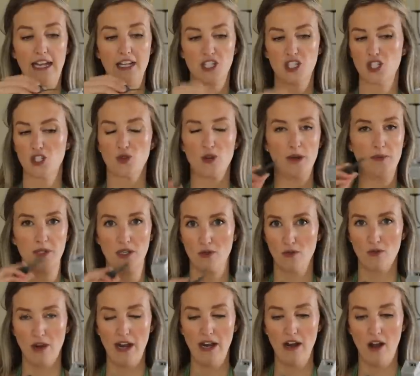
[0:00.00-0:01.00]
and it scrapes it
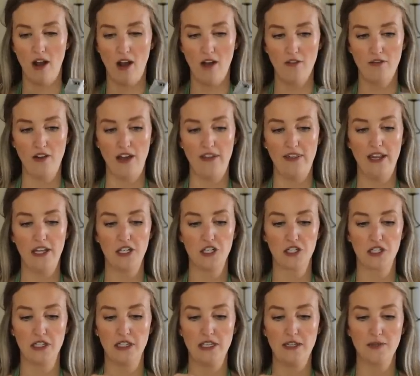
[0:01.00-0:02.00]
right off, and then it
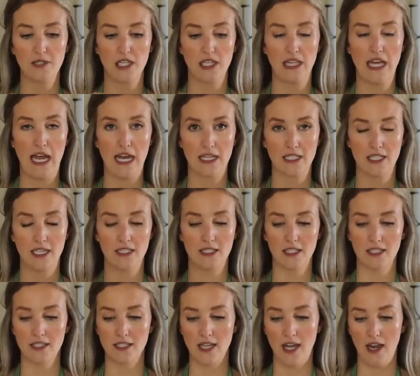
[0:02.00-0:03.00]
just leaves like the excess
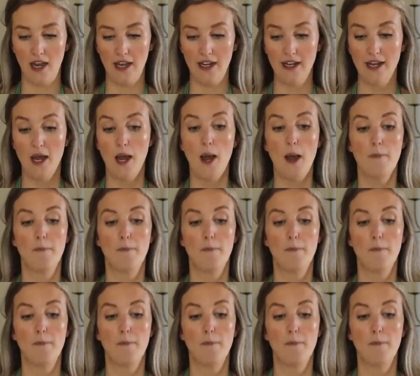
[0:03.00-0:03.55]
inside.